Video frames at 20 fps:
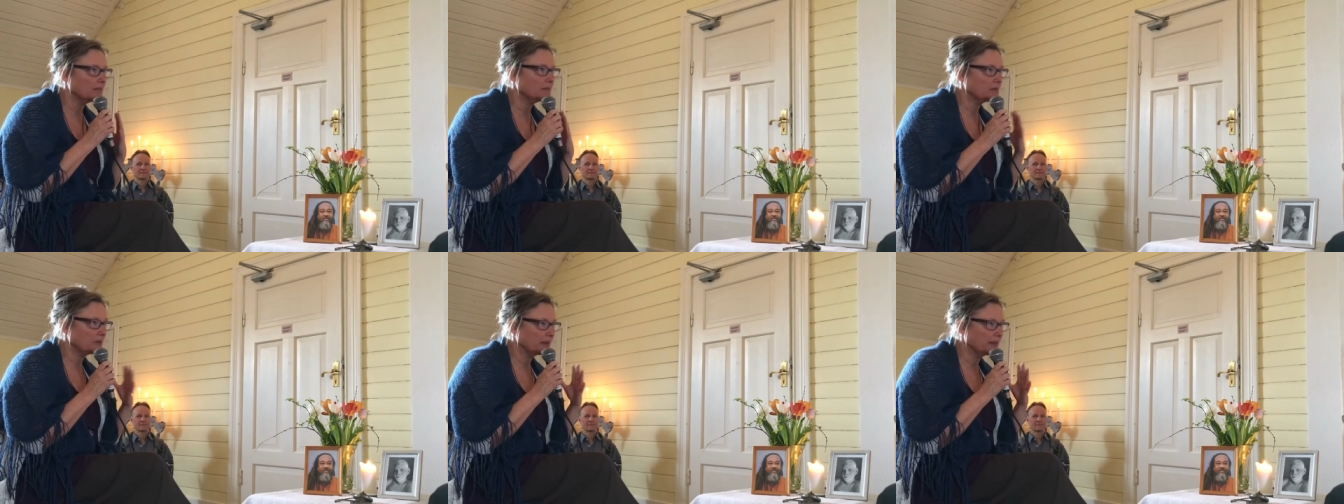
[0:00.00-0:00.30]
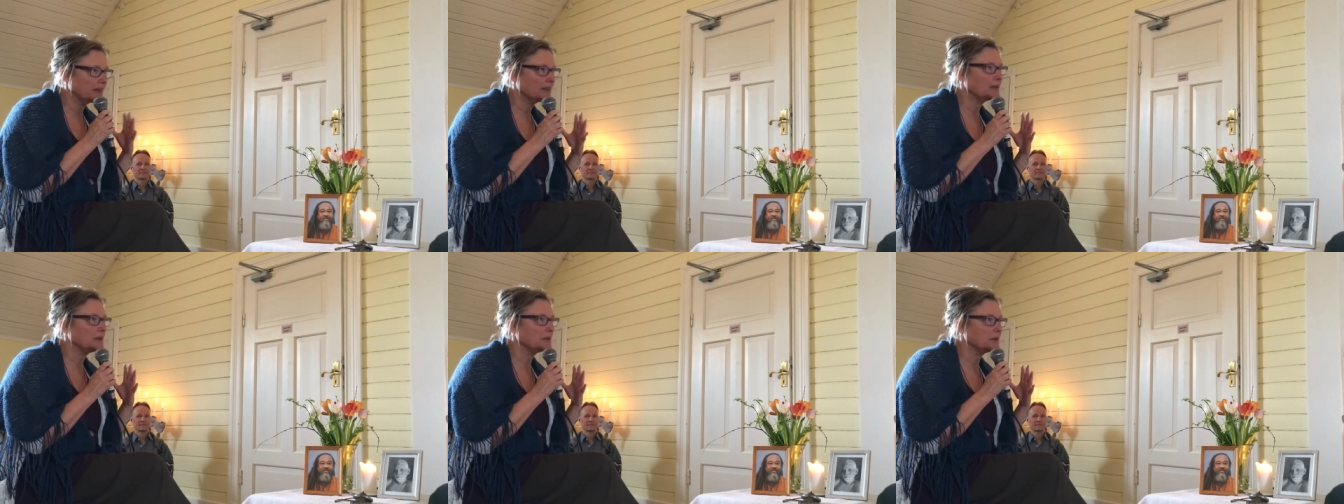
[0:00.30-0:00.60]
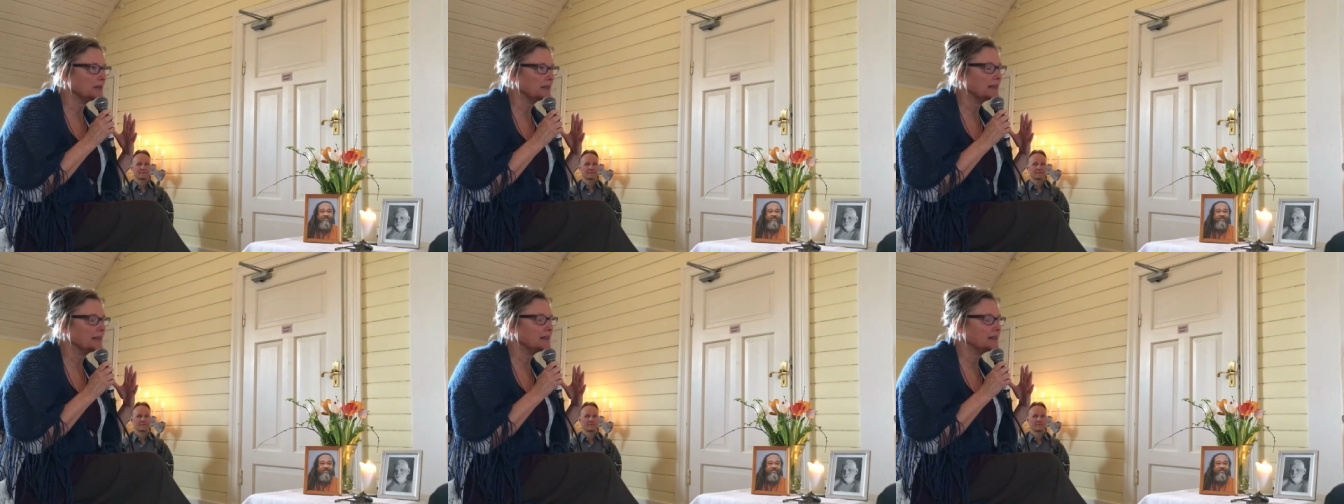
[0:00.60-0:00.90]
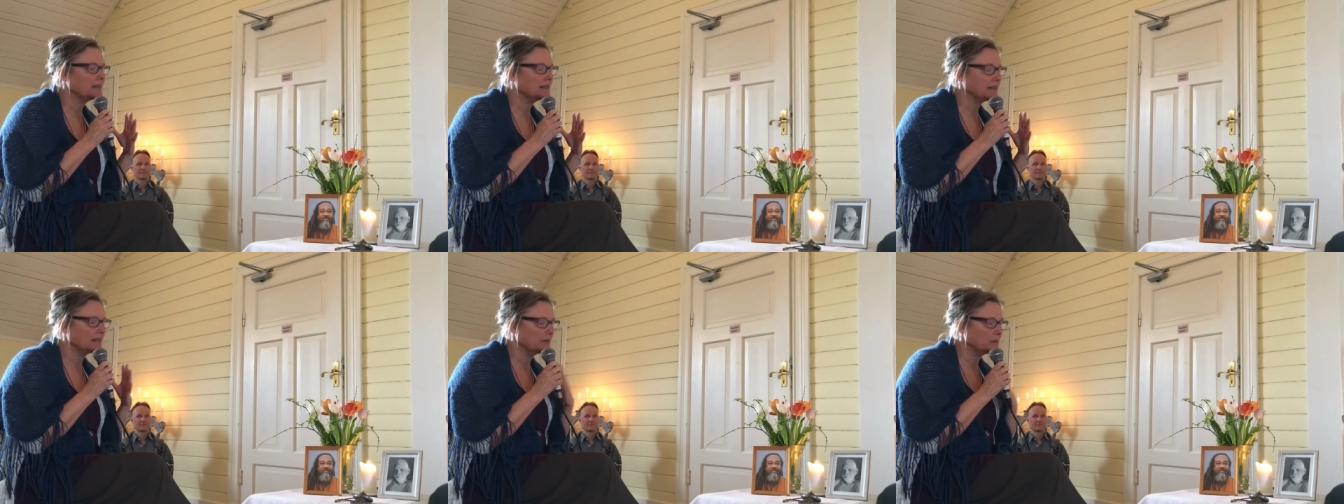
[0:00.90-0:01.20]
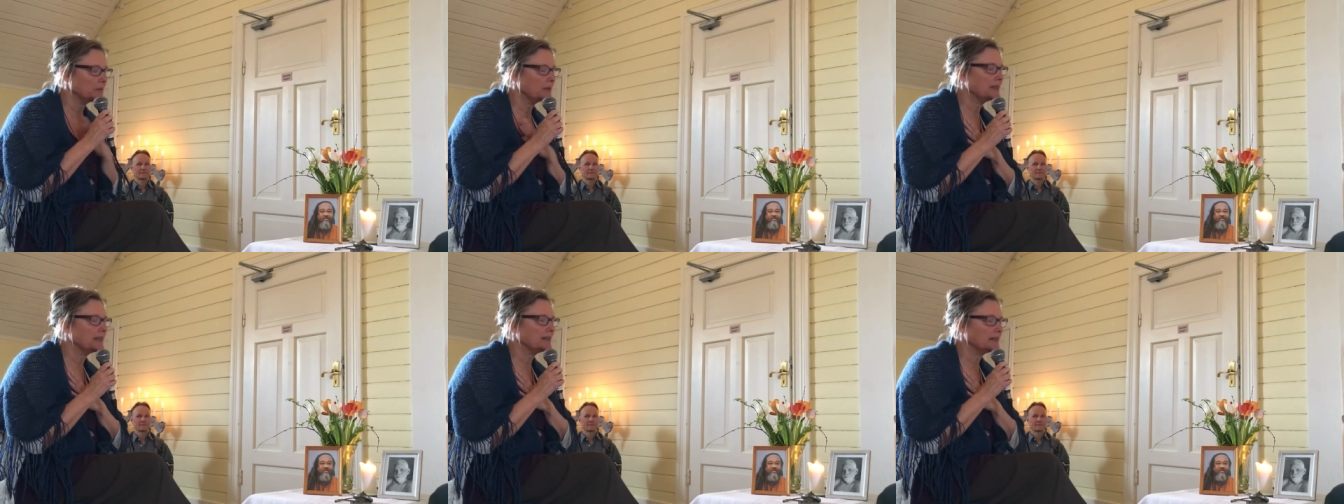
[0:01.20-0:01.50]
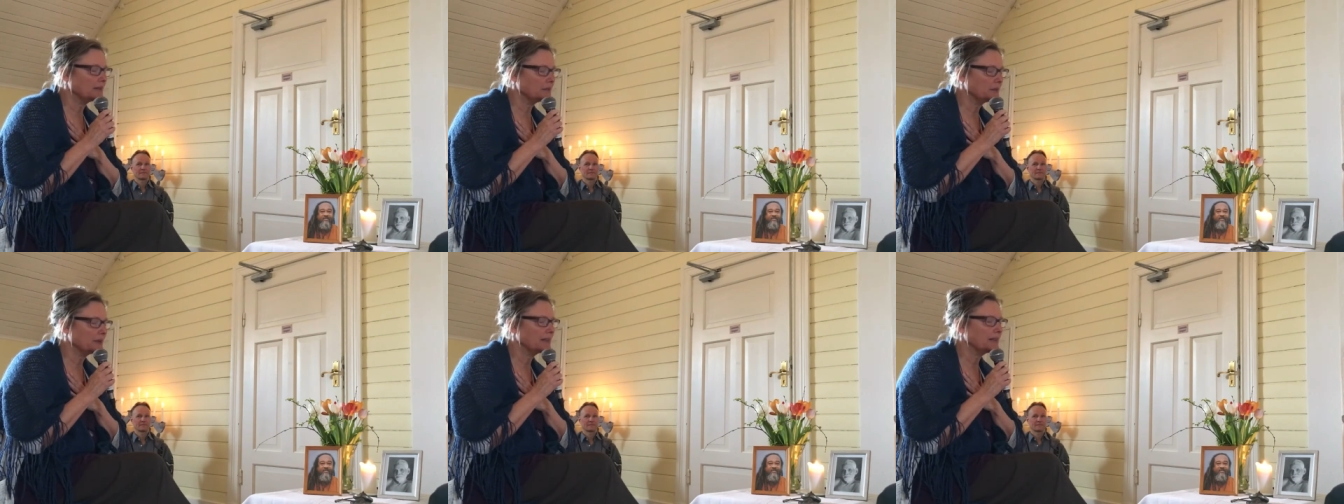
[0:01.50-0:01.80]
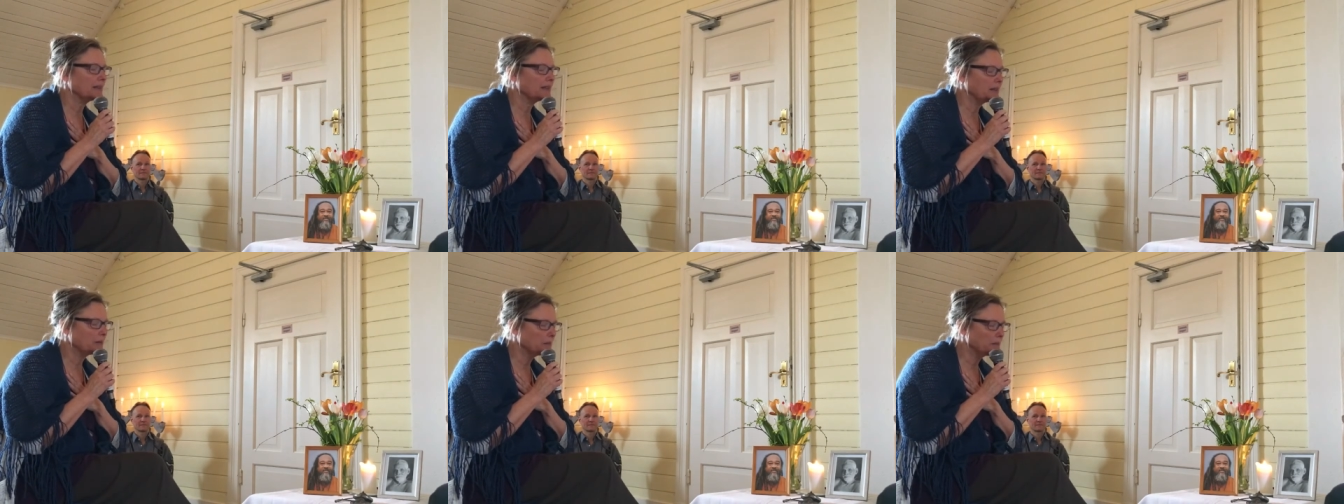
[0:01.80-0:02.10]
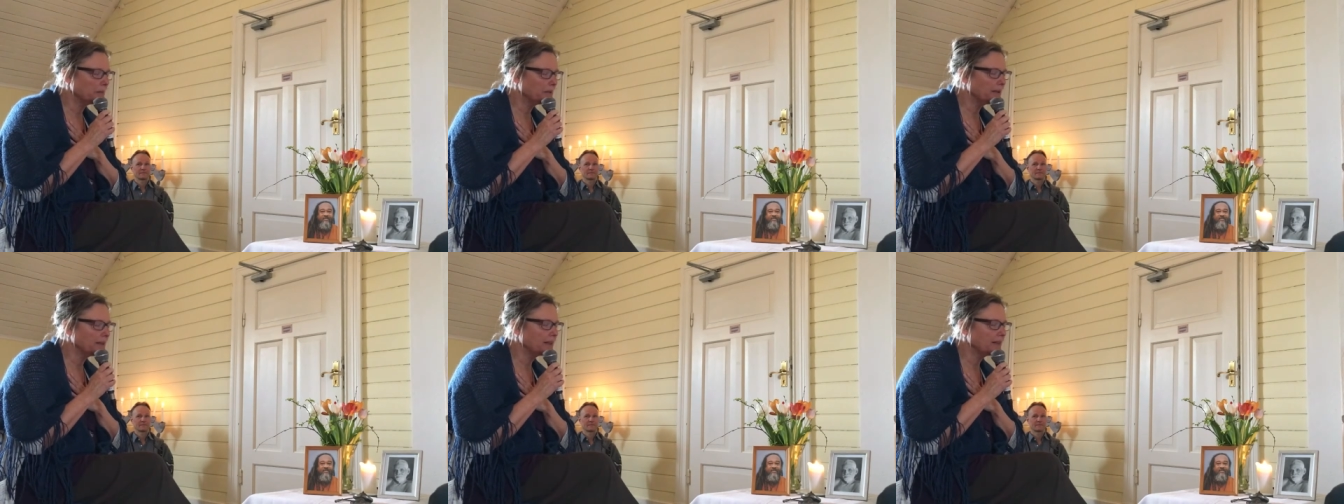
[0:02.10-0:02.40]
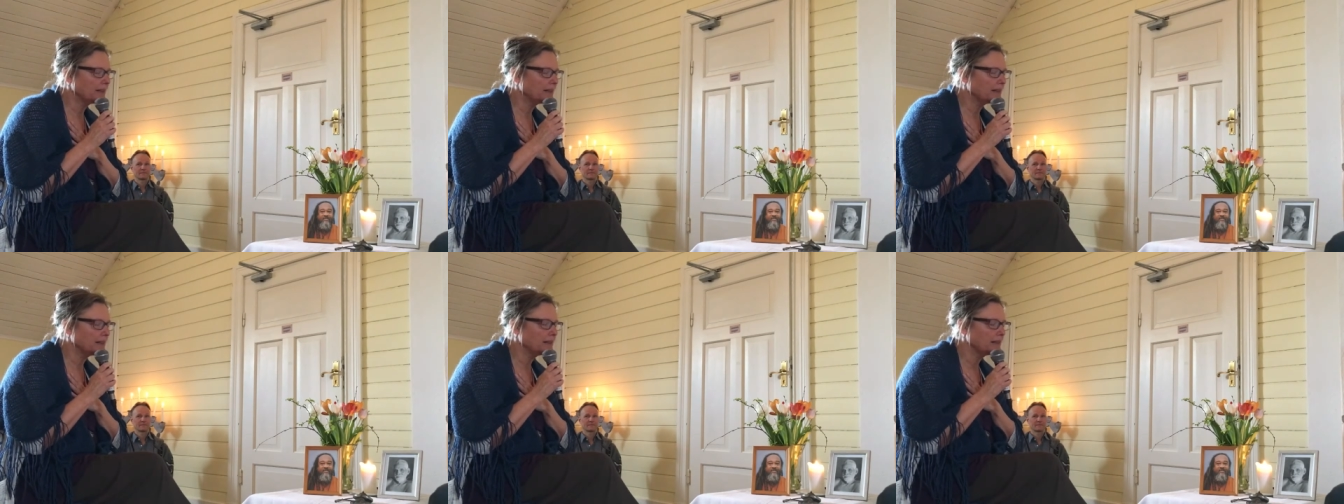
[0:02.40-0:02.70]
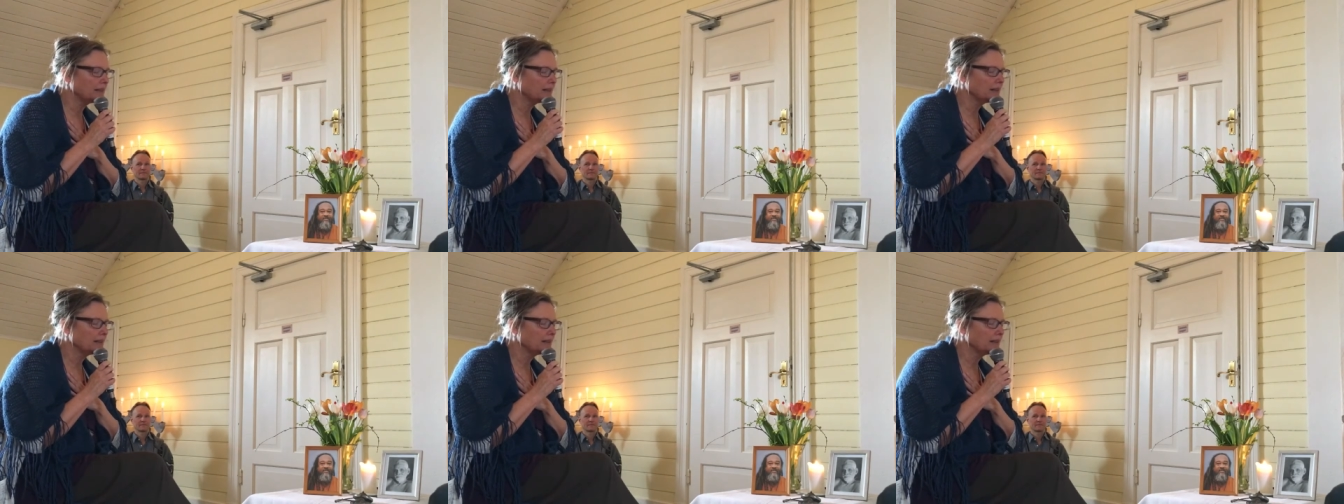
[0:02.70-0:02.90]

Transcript: when I know that, and when, when I can be there,